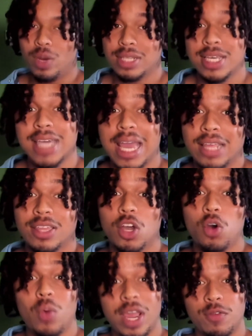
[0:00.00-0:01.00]
to take anything
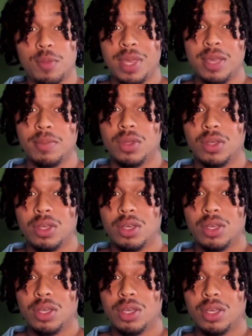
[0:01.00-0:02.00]
away from him.
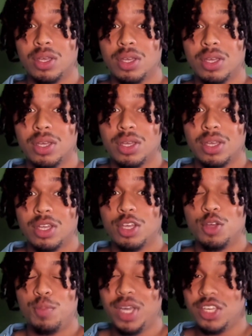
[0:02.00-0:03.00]

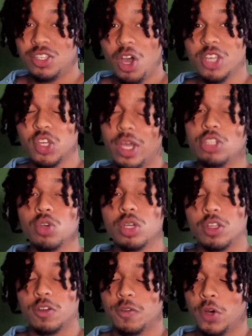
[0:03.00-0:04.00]
But he's also entering
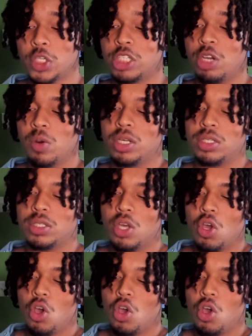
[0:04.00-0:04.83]
the first series